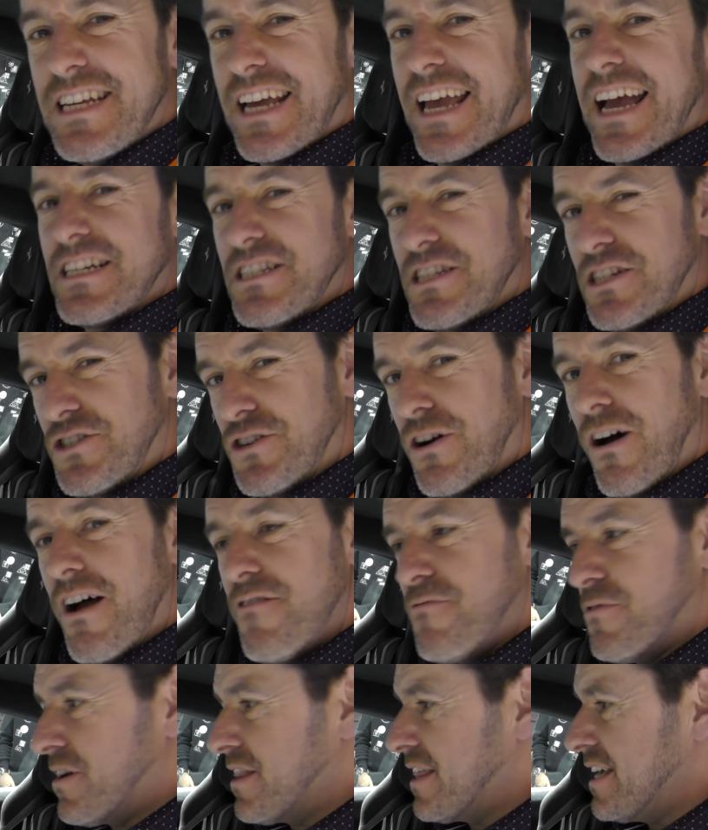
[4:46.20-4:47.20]
to get to
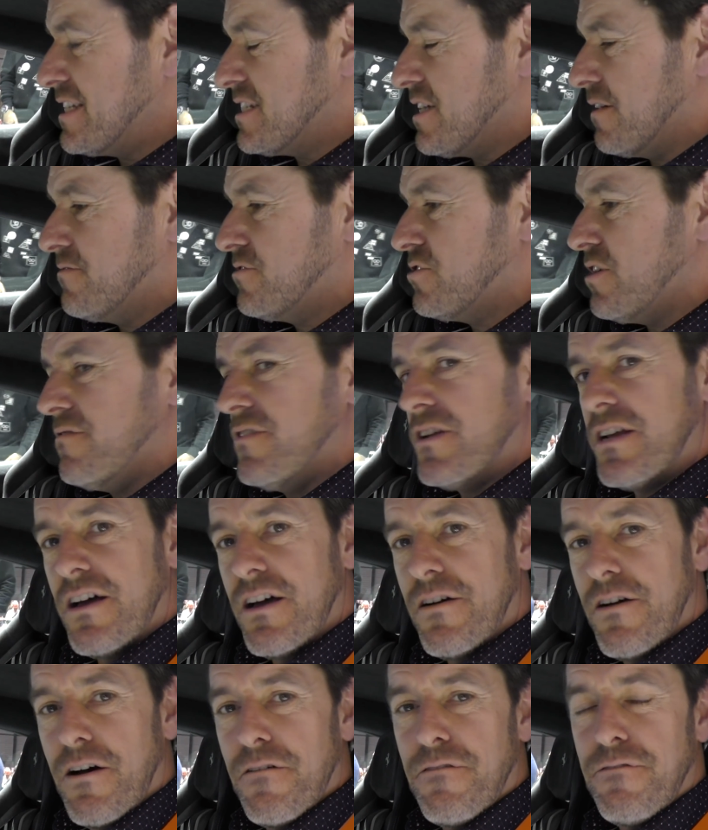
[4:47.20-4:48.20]
drive one of these. I've driven
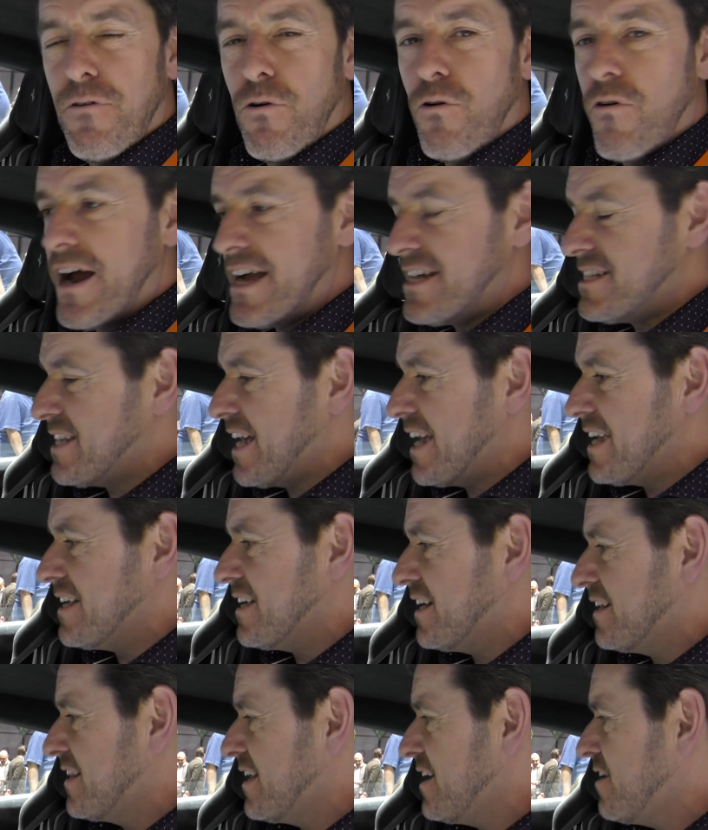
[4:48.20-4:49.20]
a
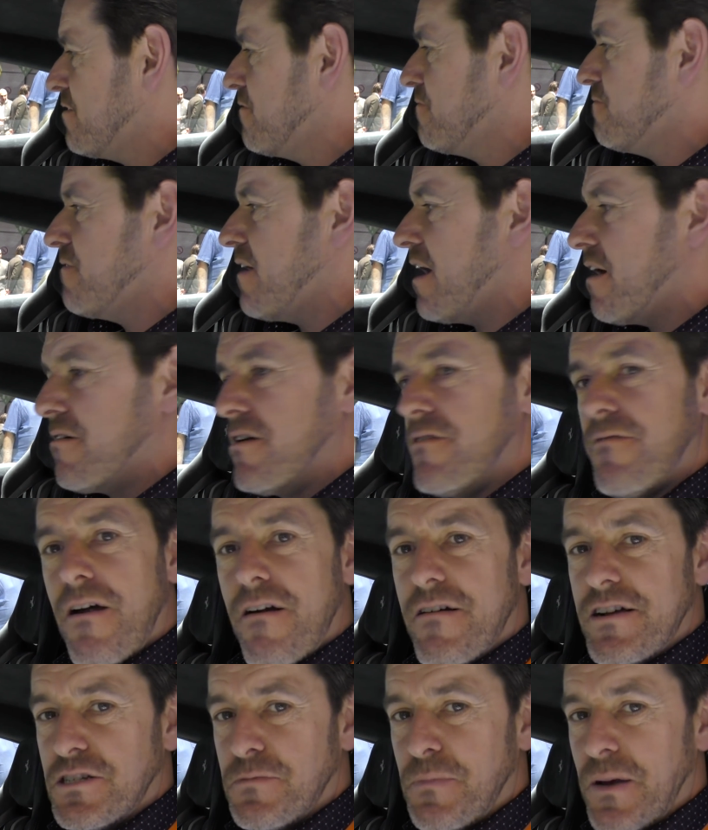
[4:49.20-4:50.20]
488 and they're a very,
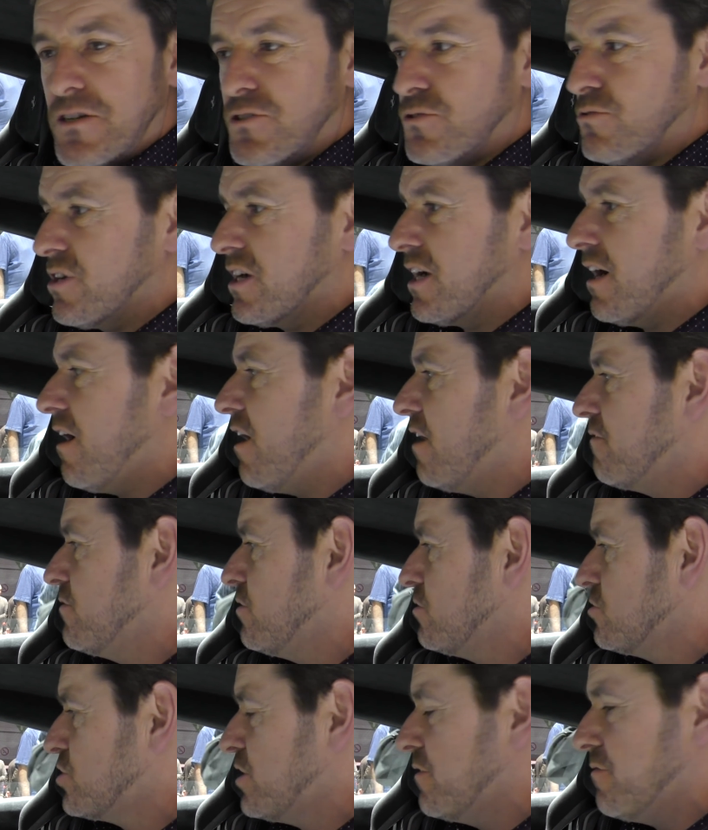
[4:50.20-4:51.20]
very special car.
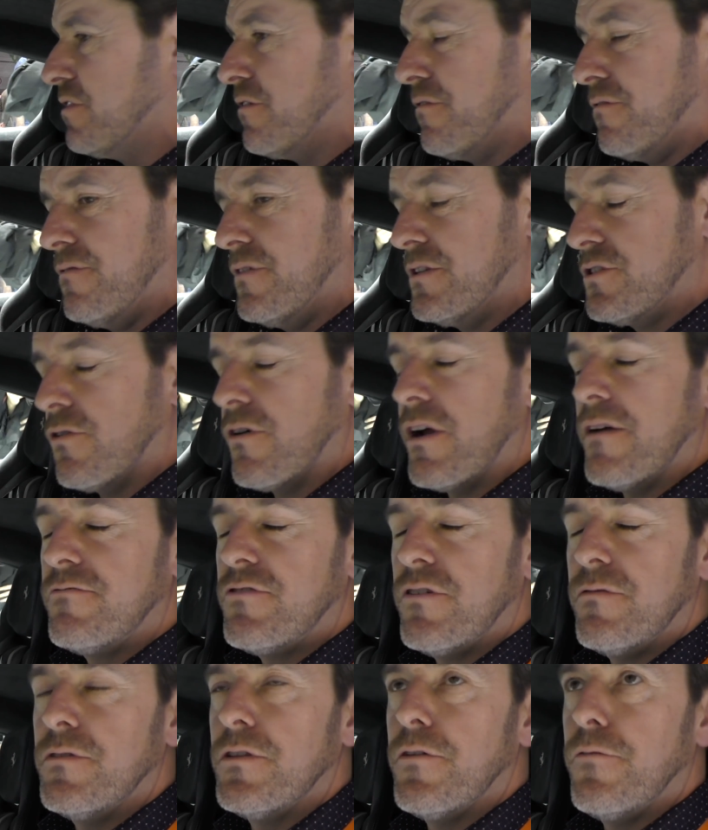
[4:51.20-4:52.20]
I've driven the
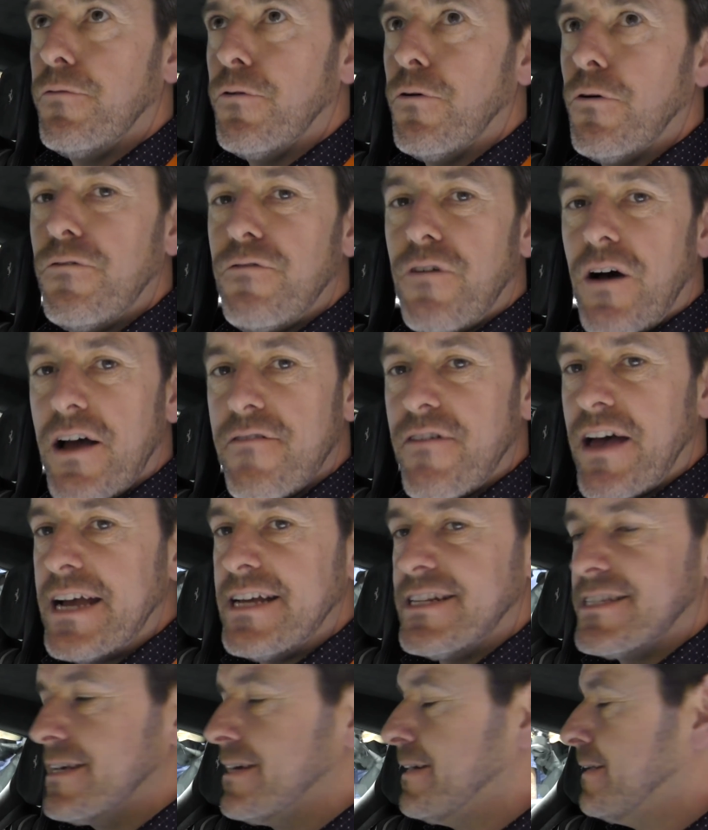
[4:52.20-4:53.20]

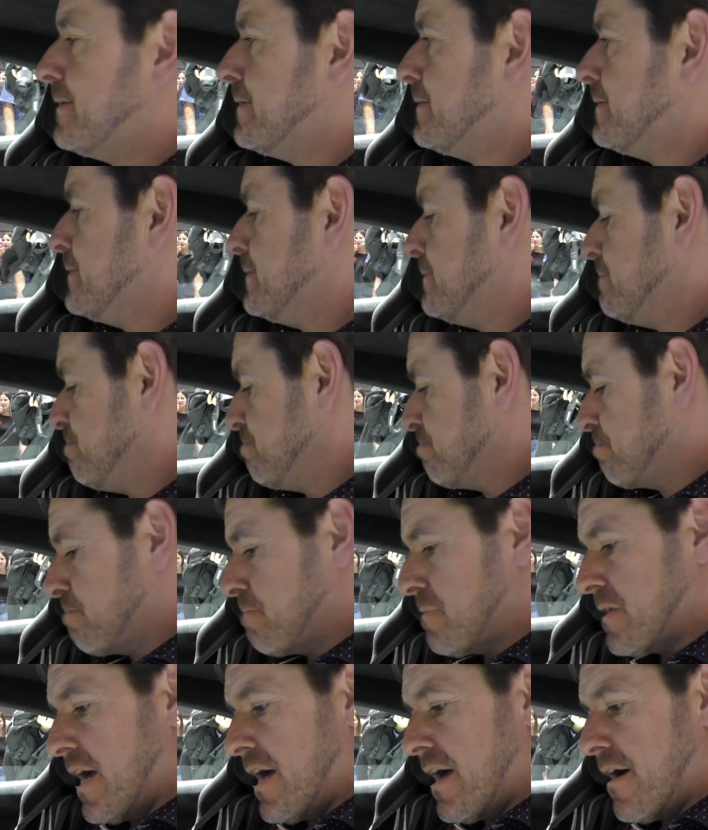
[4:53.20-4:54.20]
458.
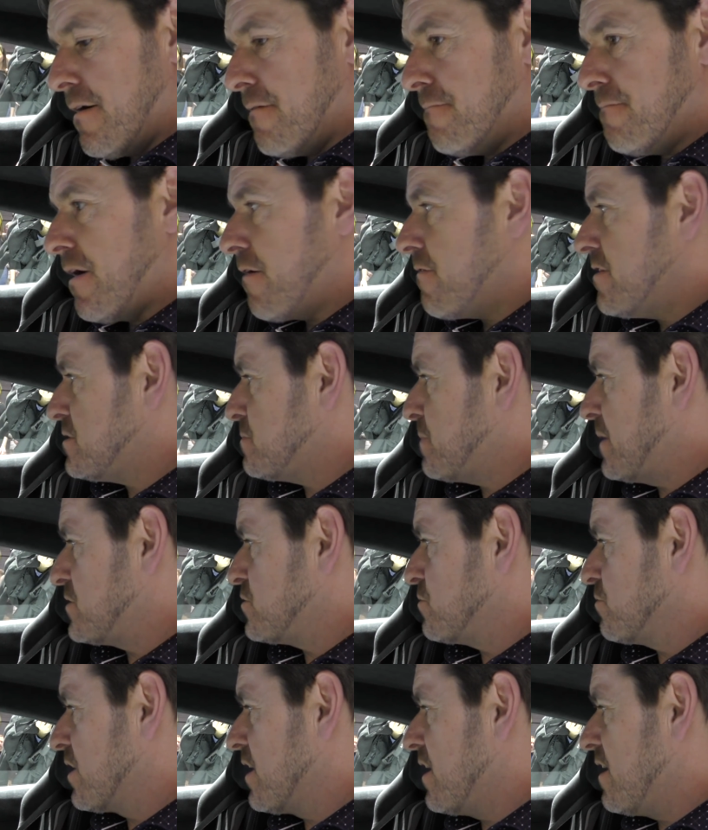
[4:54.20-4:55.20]
Very
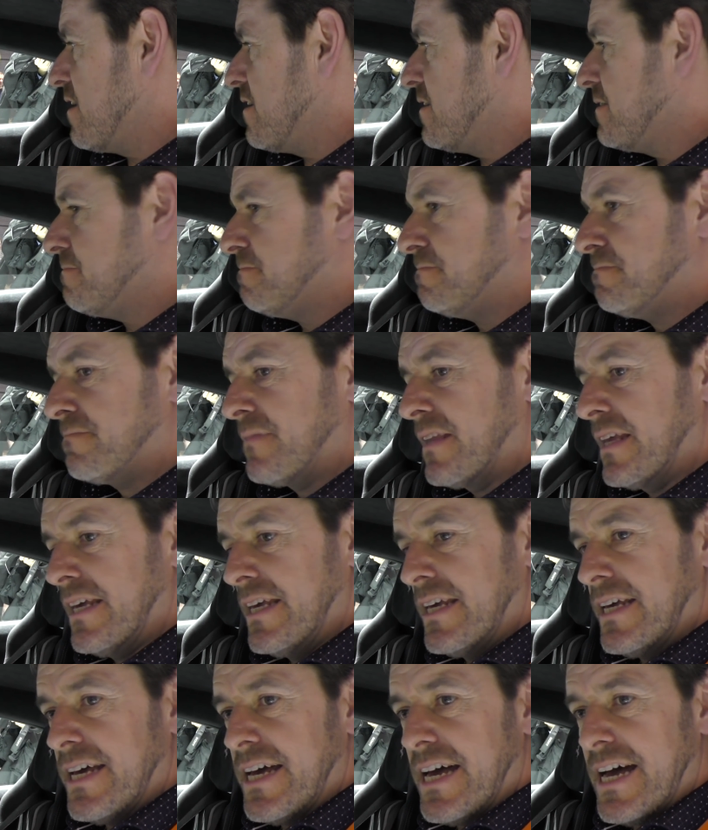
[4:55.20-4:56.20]
special car,
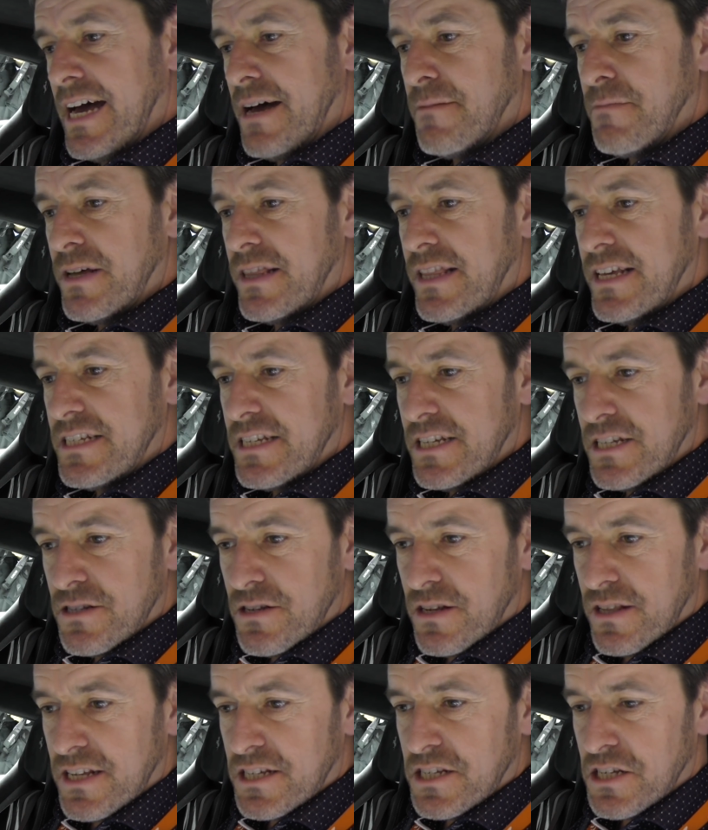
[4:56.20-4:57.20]
but this
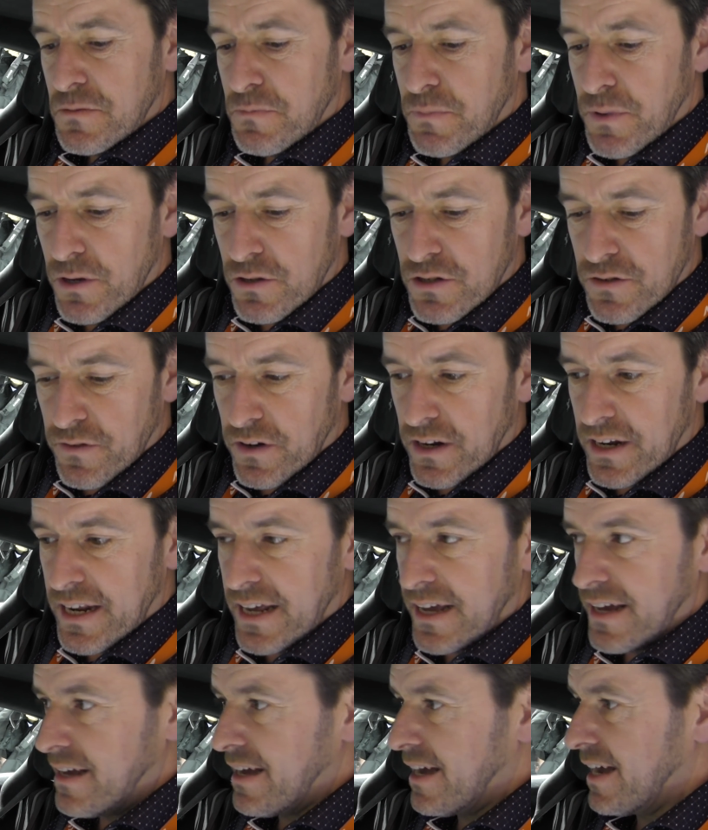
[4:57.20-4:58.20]
is beautiful in
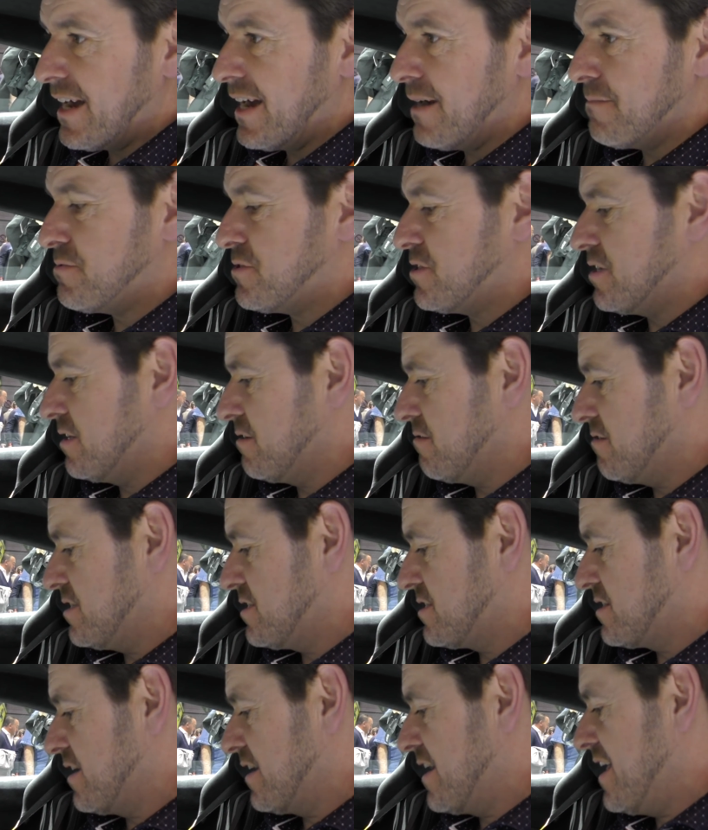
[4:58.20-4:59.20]
here, absolutely
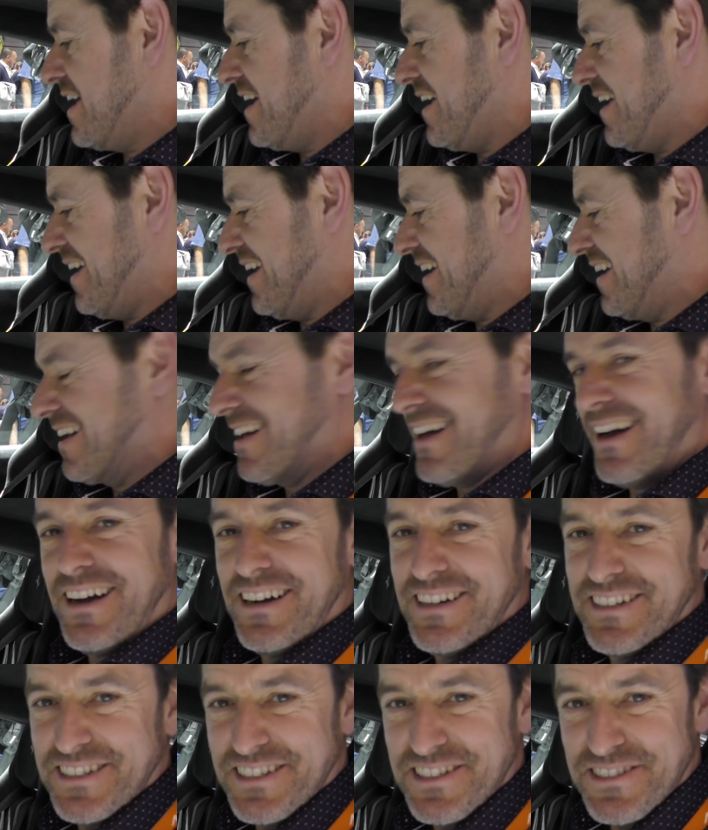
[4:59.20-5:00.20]
stunning.
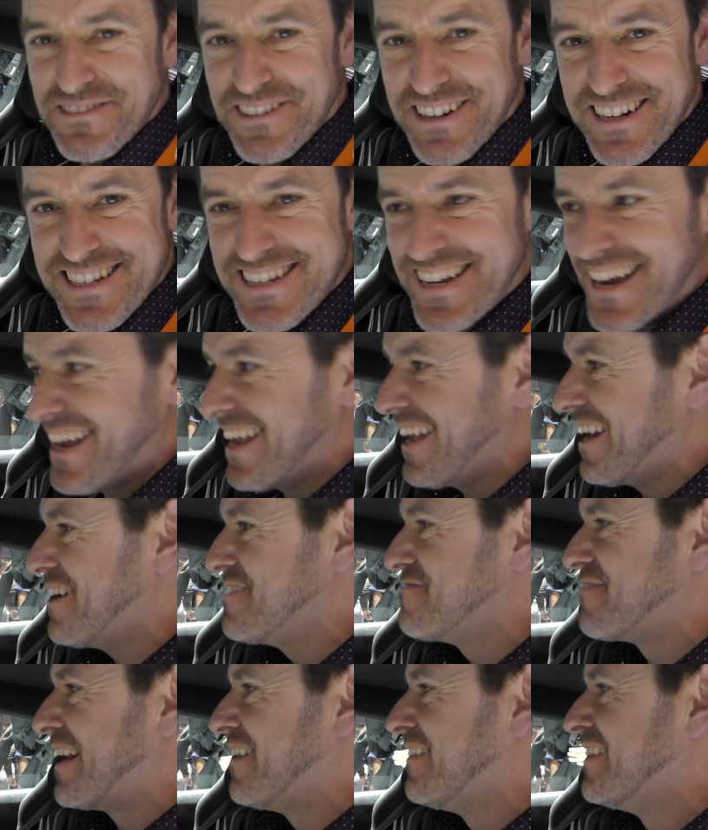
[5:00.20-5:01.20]
I just want to take it
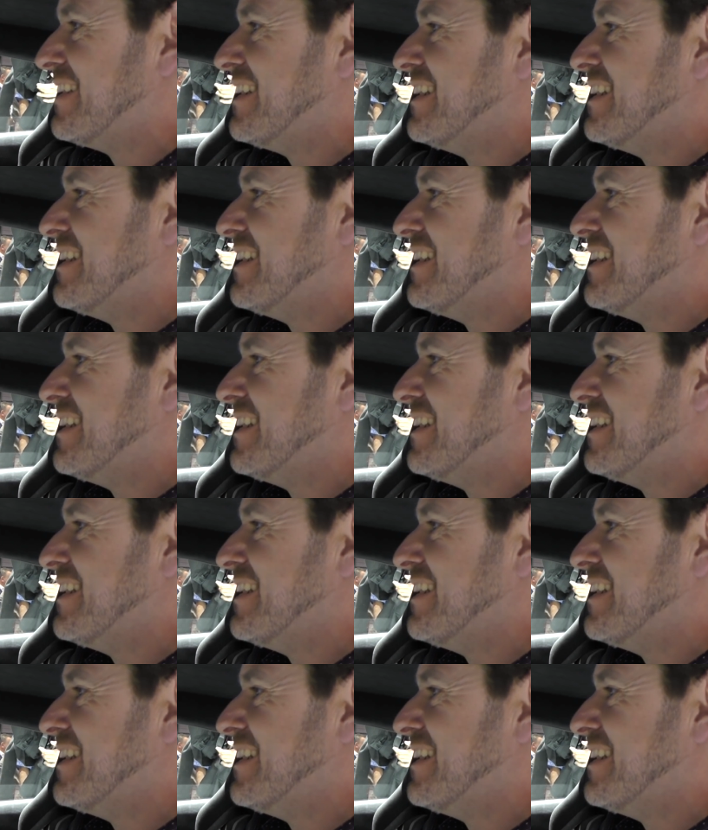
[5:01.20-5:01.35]
home now.